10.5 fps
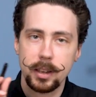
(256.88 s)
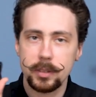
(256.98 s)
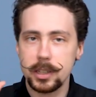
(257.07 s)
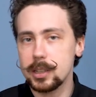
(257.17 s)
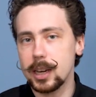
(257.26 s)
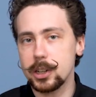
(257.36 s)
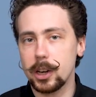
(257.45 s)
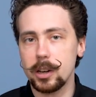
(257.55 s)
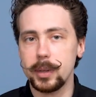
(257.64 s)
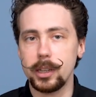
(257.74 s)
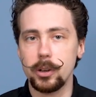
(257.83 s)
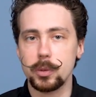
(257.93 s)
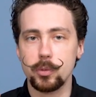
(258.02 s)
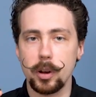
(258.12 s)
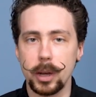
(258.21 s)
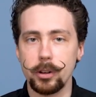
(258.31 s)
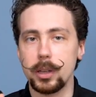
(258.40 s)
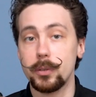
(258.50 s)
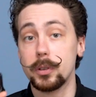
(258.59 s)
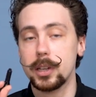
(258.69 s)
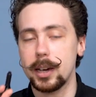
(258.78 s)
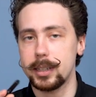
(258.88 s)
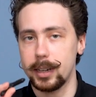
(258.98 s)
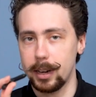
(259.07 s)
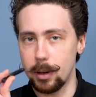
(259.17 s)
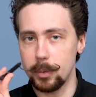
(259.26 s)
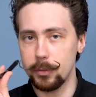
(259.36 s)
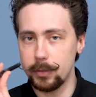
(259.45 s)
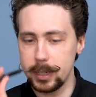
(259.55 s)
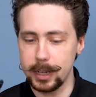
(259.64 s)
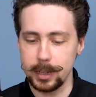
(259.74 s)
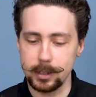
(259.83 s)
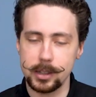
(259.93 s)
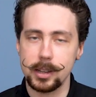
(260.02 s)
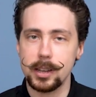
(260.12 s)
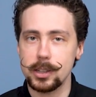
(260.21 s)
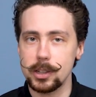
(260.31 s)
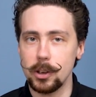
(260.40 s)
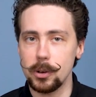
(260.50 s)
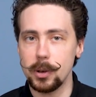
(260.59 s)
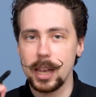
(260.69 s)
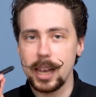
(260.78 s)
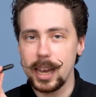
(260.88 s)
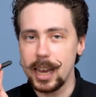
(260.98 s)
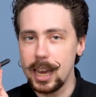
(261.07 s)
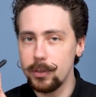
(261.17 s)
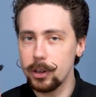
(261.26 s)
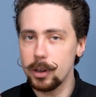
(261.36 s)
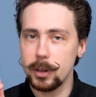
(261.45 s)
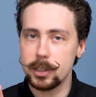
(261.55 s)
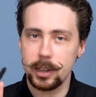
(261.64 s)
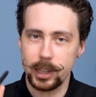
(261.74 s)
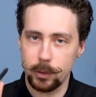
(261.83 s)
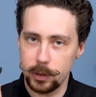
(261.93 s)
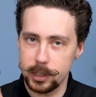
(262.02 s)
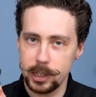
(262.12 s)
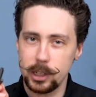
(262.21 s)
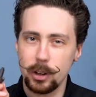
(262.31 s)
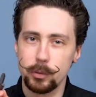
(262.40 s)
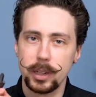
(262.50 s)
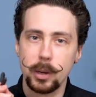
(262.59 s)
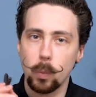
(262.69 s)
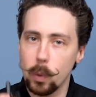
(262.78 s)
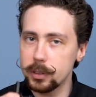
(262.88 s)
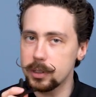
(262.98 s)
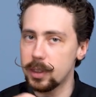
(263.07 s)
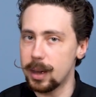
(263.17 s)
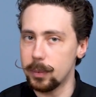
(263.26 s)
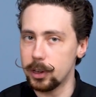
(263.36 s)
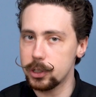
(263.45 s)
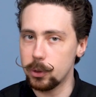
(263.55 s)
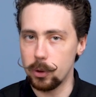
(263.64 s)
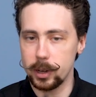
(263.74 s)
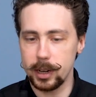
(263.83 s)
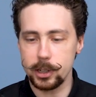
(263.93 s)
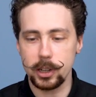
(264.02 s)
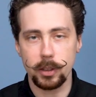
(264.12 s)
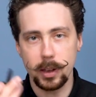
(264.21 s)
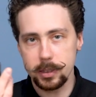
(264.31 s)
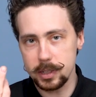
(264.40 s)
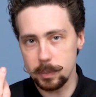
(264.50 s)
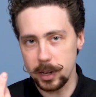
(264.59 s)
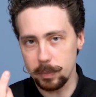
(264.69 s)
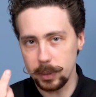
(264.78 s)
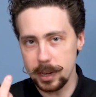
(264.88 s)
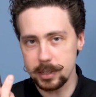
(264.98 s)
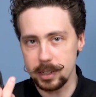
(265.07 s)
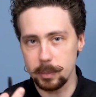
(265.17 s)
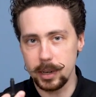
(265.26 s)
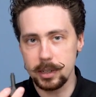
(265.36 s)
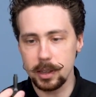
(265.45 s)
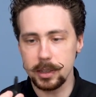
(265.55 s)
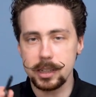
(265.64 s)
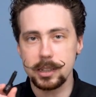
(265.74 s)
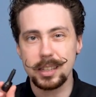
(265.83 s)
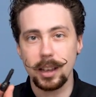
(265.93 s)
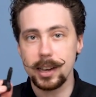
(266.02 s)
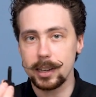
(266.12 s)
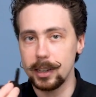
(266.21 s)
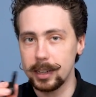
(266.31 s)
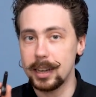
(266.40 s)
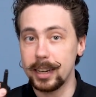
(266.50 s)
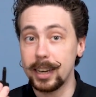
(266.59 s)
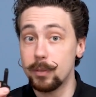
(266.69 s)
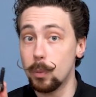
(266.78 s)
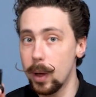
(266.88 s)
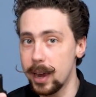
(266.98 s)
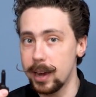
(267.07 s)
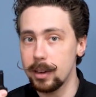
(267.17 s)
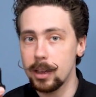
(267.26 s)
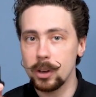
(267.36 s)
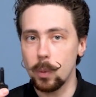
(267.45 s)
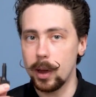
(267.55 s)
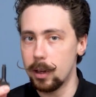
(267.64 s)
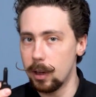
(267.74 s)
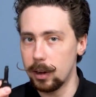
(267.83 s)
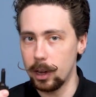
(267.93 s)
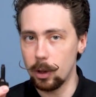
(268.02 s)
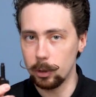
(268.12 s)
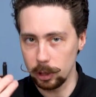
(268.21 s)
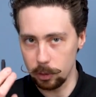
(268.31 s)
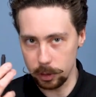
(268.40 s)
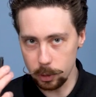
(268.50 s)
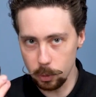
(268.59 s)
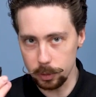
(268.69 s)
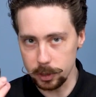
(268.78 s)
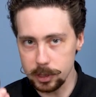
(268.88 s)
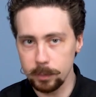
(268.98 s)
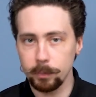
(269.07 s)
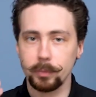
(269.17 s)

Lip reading: this is actually going to be used primarily for tightening up fittings. So if you're going to be tightening up fittings, you don't really want that much torque. And actually the fact that this is made of plastic means that this is likely going to give way quite early on along the corners,